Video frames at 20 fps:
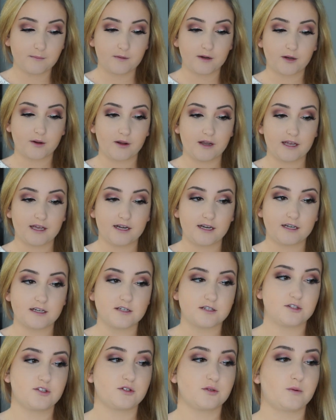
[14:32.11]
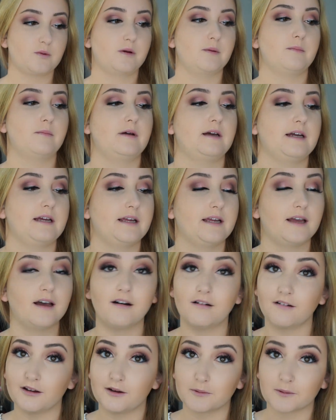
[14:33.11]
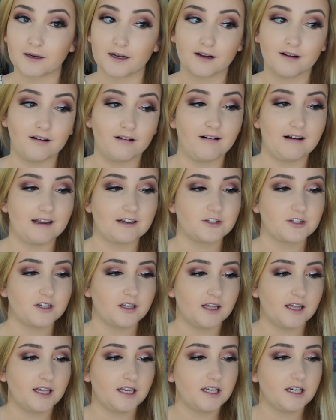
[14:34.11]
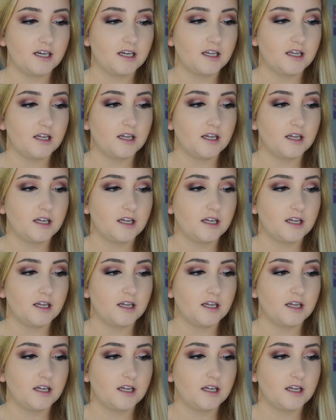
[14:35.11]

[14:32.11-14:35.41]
I'm going to go ahead and do my lower lash line.